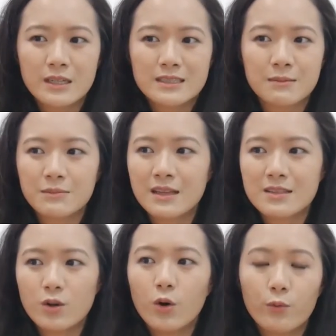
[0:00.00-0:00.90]
something
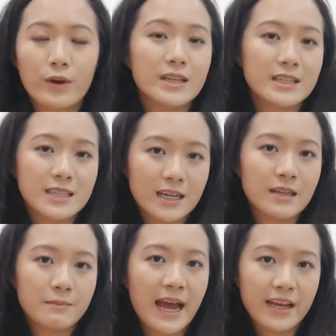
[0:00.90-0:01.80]
that's already done
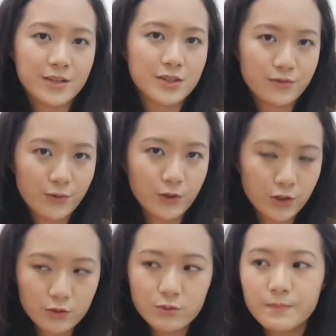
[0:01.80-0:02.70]
and packaged for
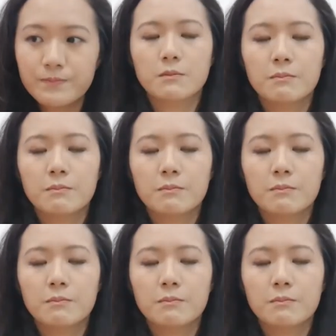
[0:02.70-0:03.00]
you.